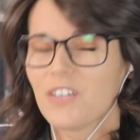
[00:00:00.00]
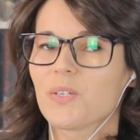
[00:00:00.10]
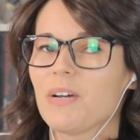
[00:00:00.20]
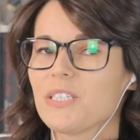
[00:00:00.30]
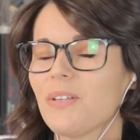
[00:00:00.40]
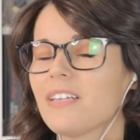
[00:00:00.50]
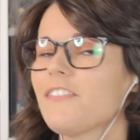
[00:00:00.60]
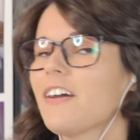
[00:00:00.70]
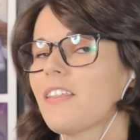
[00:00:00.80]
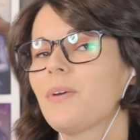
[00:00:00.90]
So I do like
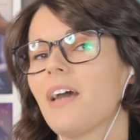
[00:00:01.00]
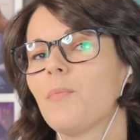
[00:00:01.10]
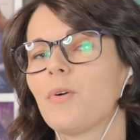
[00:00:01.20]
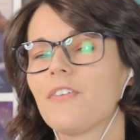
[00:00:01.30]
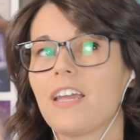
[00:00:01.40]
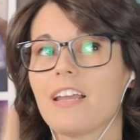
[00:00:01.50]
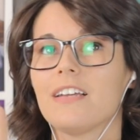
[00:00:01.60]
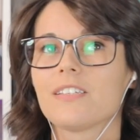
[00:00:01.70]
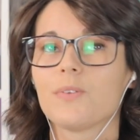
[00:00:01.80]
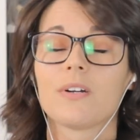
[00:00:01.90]
the fact that we got more of
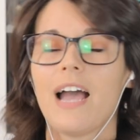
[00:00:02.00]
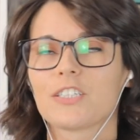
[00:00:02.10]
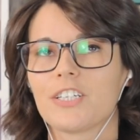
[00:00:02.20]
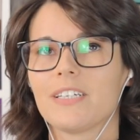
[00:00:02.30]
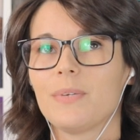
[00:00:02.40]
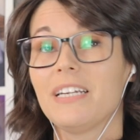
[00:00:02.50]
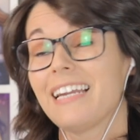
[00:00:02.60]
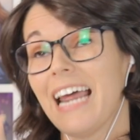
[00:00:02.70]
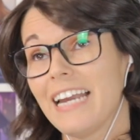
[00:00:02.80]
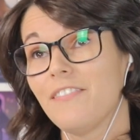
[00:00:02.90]
Aidas, or actually, we didn't
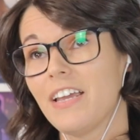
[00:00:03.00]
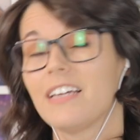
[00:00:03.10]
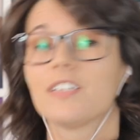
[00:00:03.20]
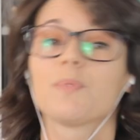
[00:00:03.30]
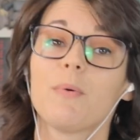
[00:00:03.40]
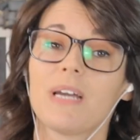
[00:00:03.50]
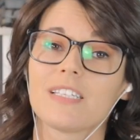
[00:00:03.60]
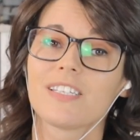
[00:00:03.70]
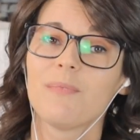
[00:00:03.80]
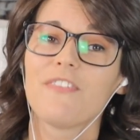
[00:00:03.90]
get any of Aidas, but we
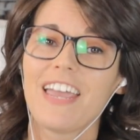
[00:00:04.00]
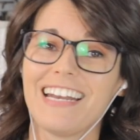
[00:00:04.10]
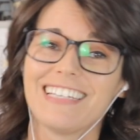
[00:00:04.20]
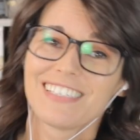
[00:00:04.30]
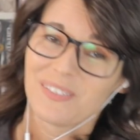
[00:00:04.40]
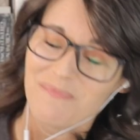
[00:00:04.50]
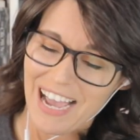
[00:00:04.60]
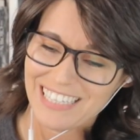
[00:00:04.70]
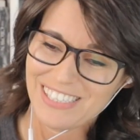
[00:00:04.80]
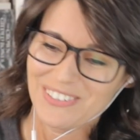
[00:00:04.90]
got some of Aidas's
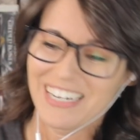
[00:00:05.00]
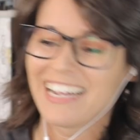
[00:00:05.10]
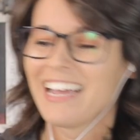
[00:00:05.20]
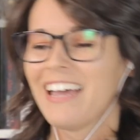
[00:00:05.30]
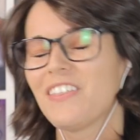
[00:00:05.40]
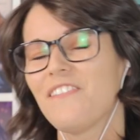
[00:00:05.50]
backstory,